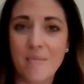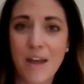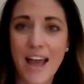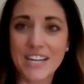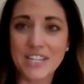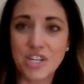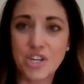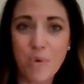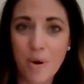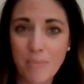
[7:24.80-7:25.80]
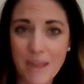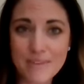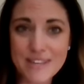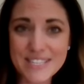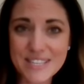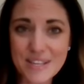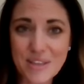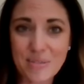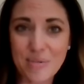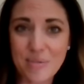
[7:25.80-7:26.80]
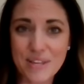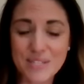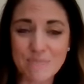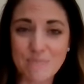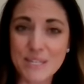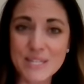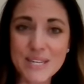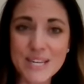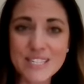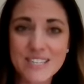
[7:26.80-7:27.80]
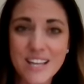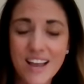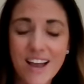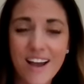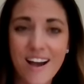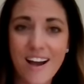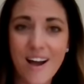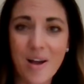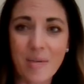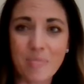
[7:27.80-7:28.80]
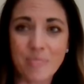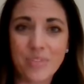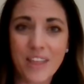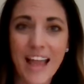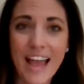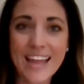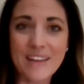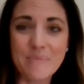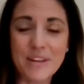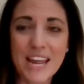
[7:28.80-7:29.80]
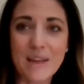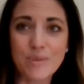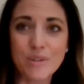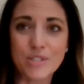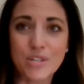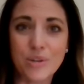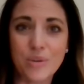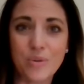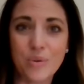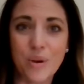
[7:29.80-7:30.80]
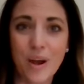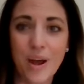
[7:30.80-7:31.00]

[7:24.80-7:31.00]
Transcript: had 2 more babies through this business. I have been able to,